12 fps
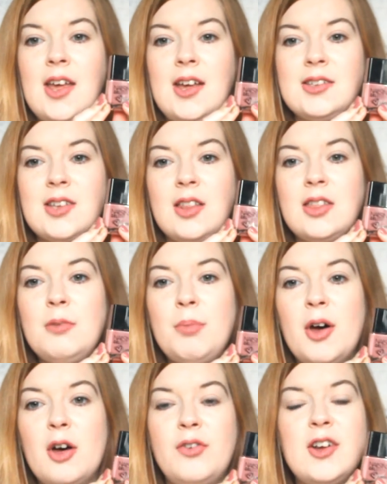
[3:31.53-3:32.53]
It's the
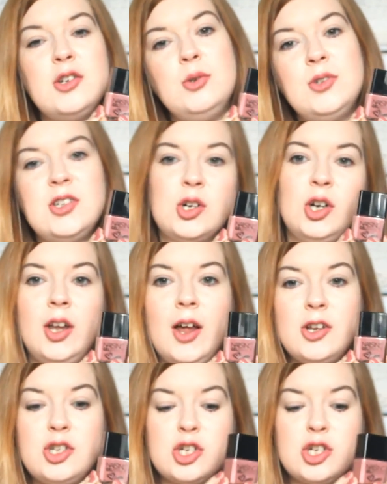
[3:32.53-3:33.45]
perfect nudie colour,